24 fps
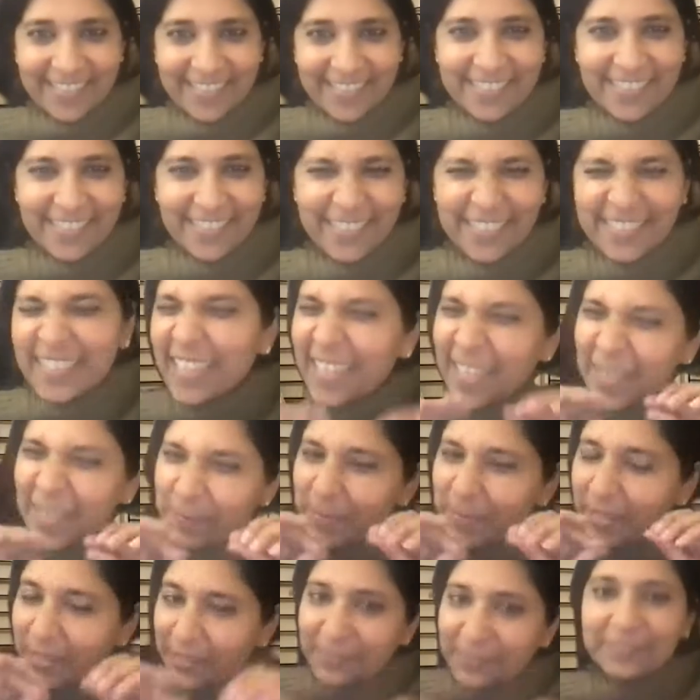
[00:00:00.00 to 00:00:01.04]
still needs a little
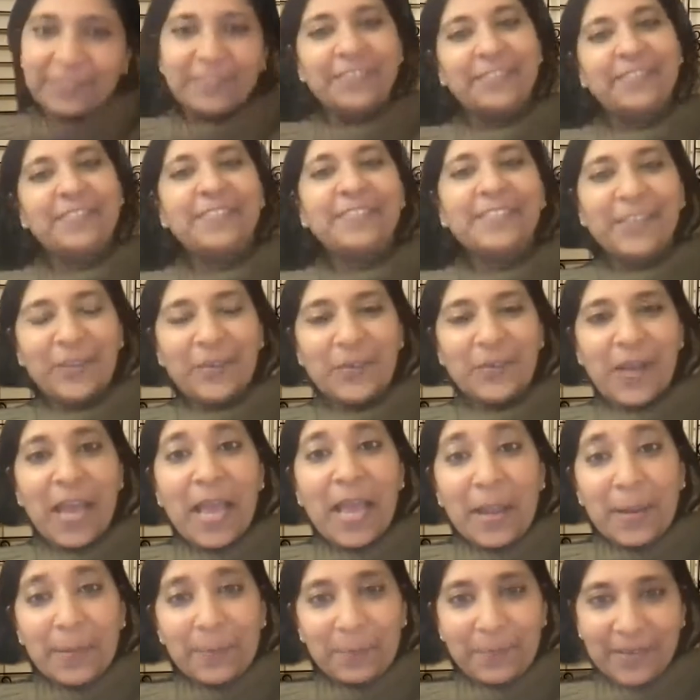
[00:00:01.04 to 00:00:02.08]
bit of,
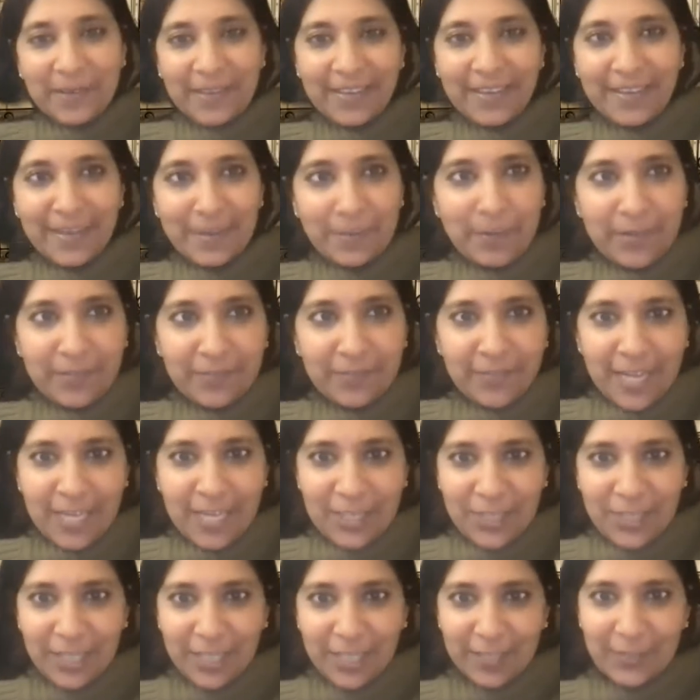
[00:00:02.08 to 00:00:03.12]
help, a little bit of
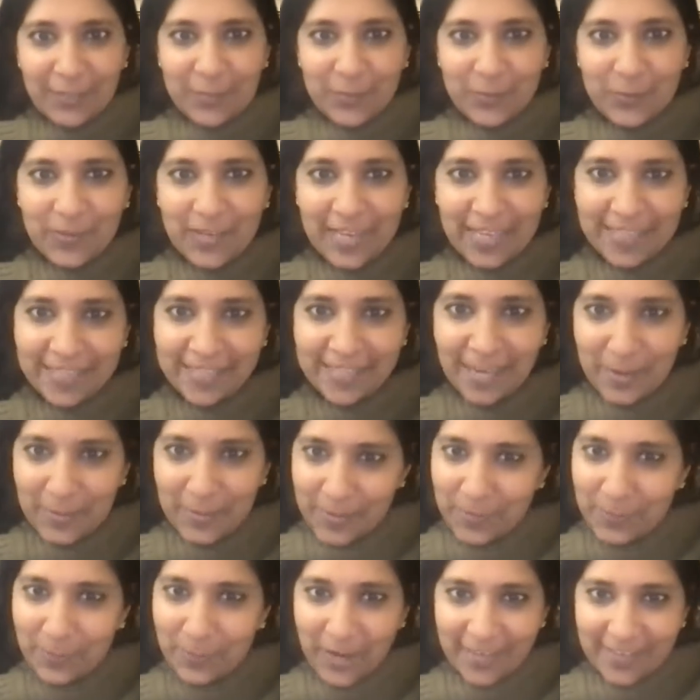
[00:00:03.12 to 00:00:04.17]
nudging to
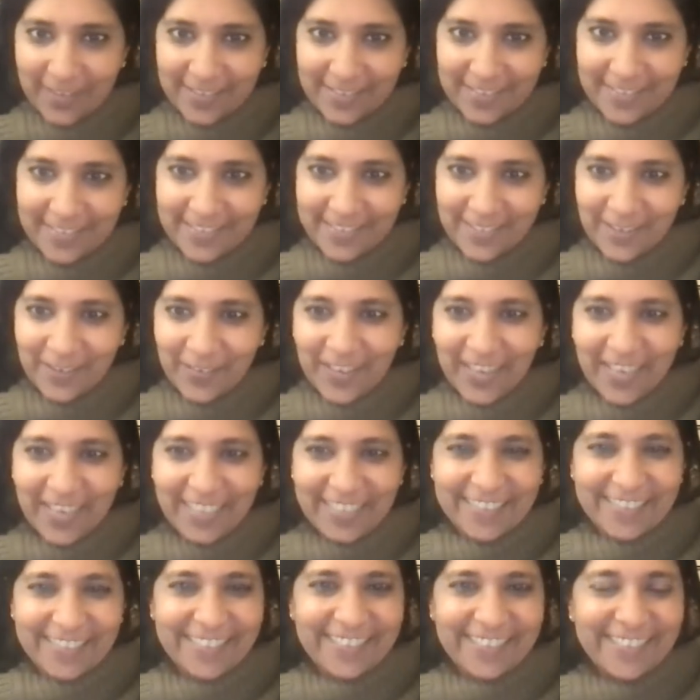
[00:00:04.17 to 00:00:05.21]
start the practice. Okay.
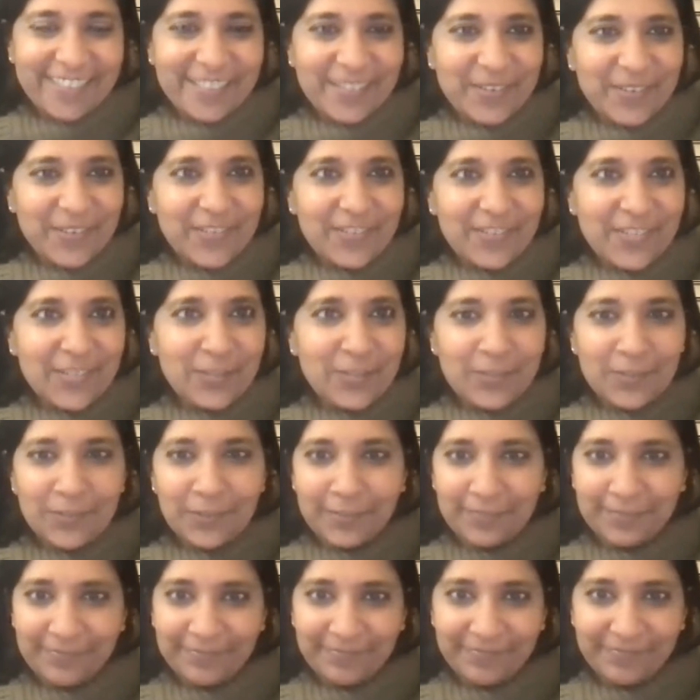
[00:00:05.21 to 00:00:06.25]
So see you
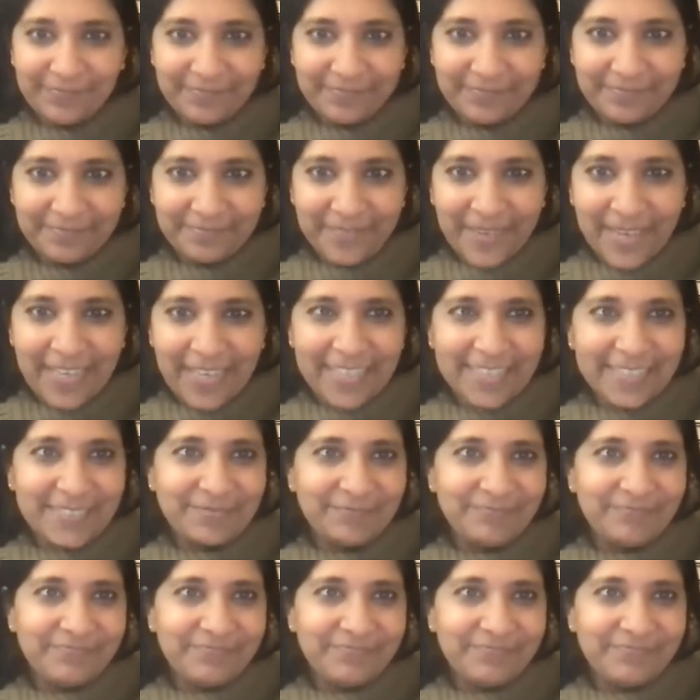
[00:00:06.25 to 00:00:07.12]
soon. Bye.